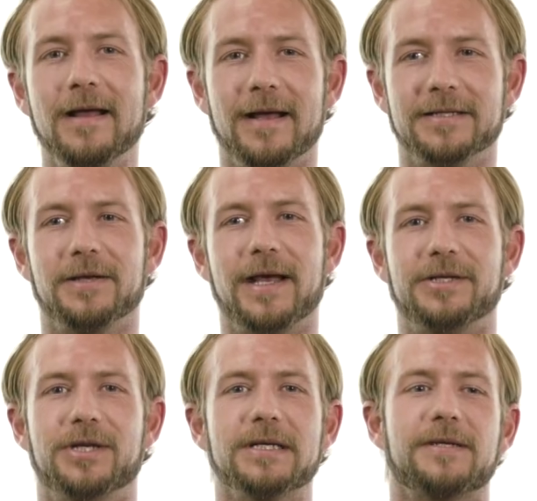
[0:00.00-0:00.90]
And so that
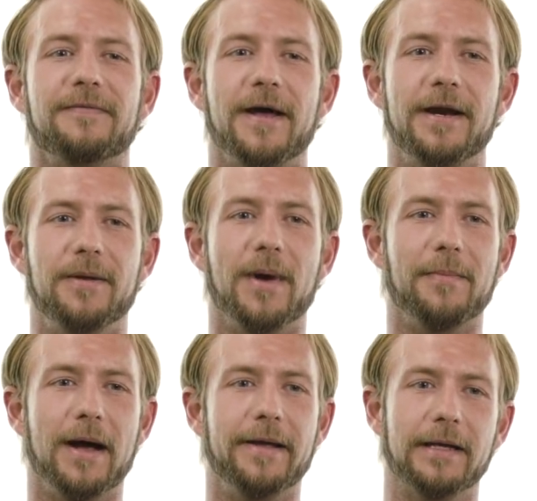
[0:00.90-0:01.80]
justified it in my
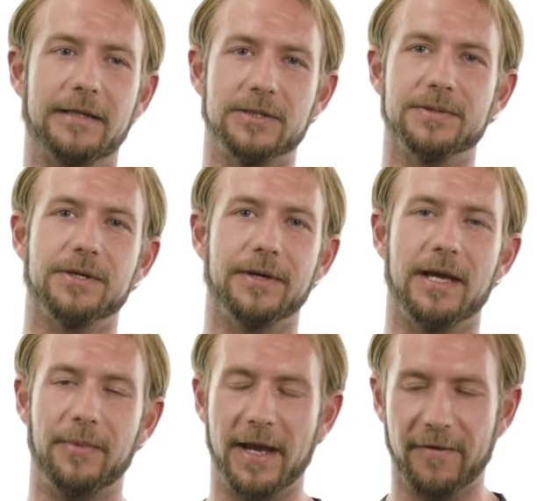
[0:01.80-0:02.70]
mind that this was
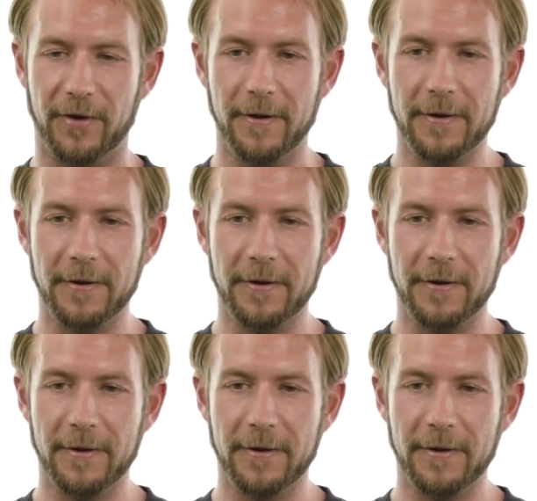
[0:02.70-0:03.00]
okay behavior.